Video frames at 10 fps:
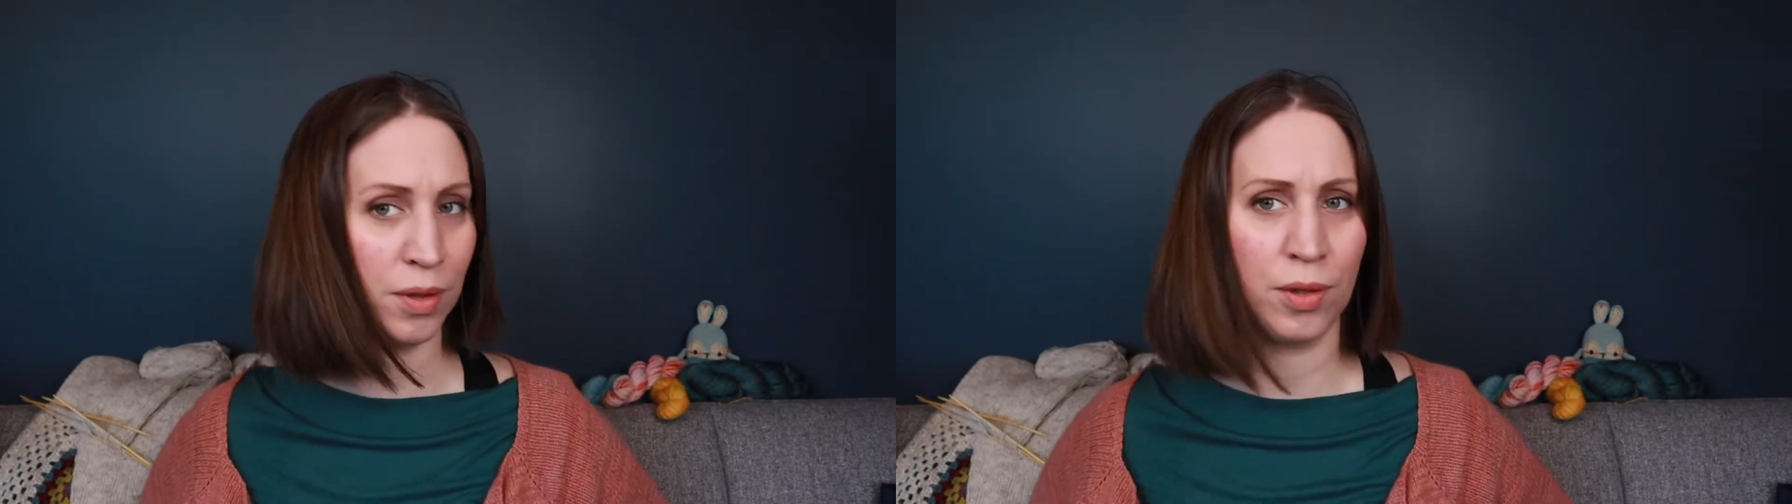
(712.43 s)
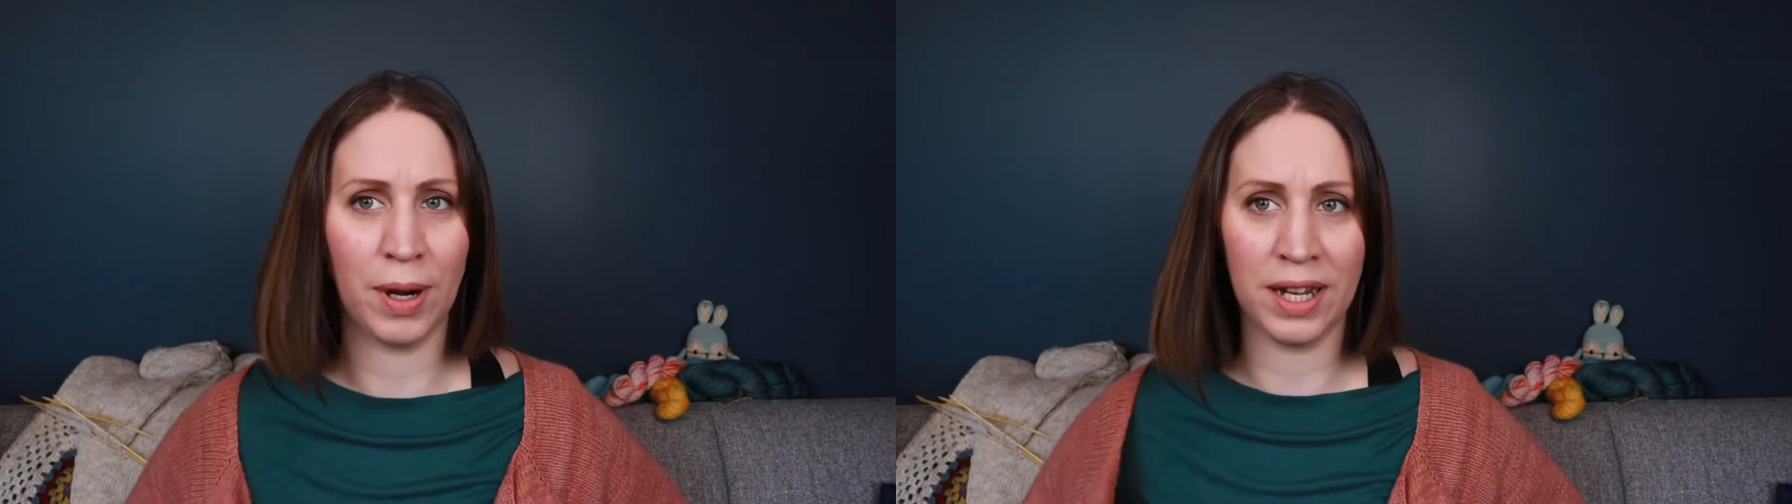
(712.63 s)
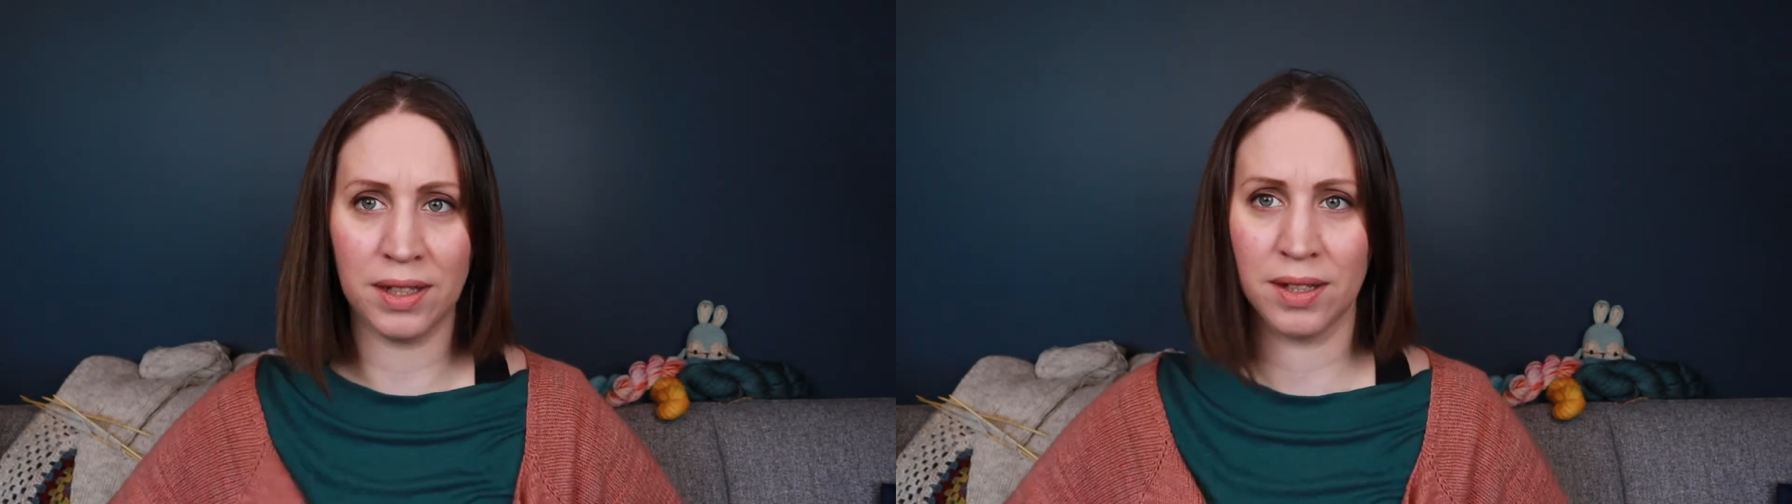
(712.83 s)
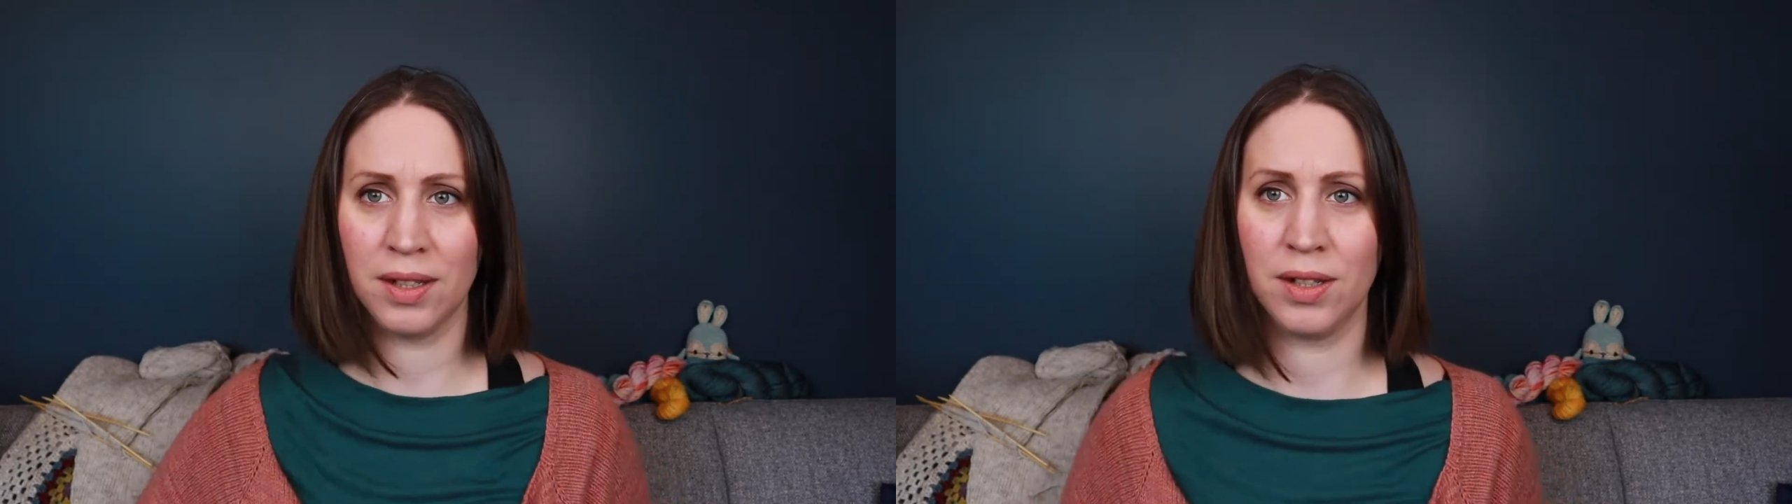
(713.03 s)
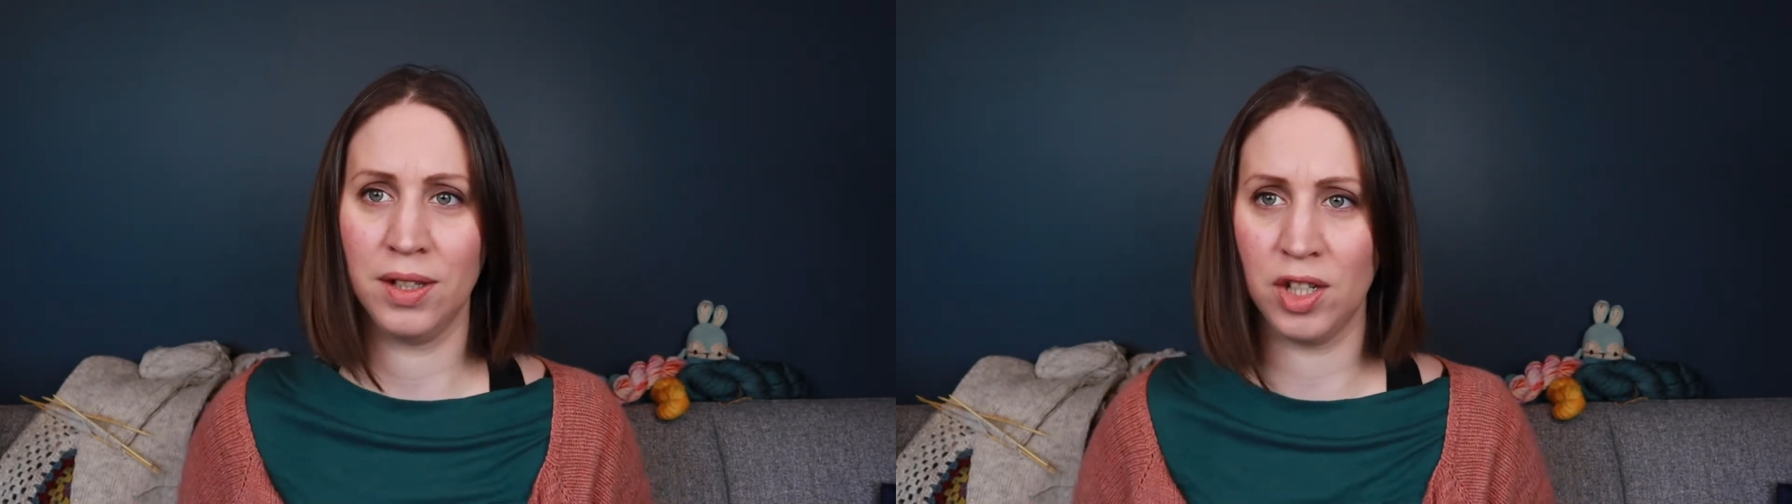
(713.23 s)
great
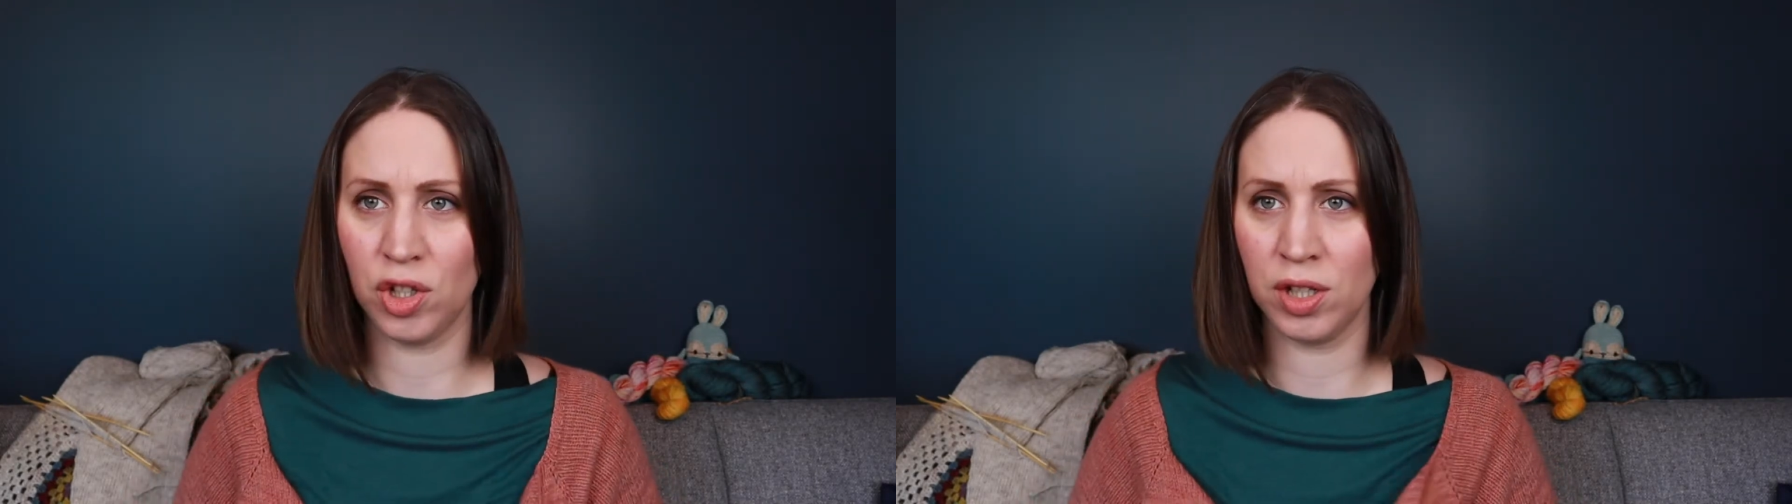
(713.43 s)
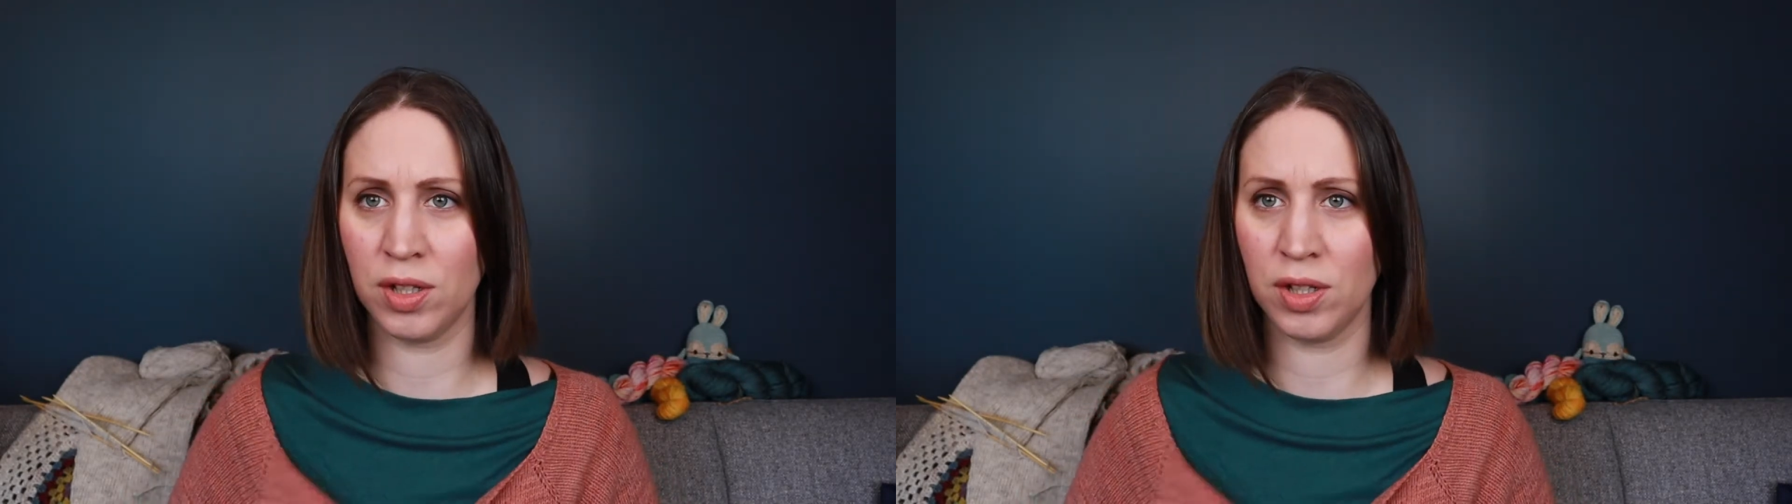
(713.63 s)
condition.